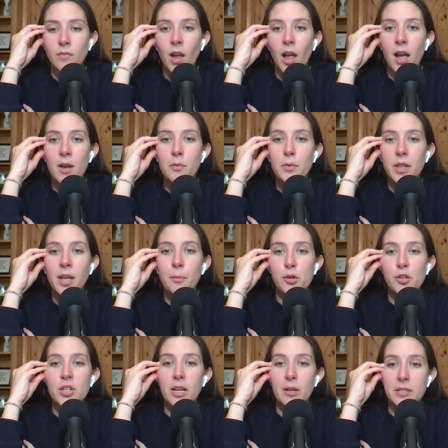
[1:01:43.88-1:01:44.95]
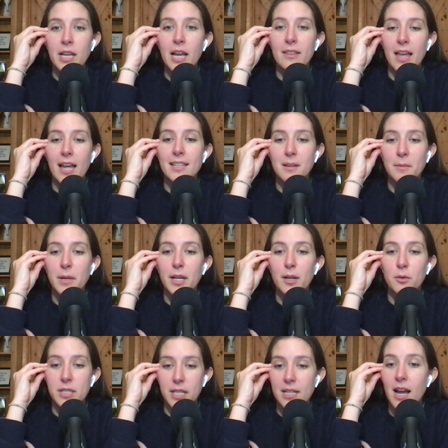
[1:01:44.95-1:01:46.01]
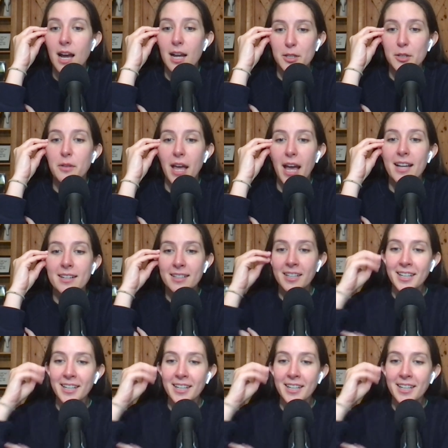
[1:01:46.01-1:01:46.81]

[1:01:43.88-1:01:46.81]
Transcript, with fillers: I really appreciate you saying that as somebody who did not do that.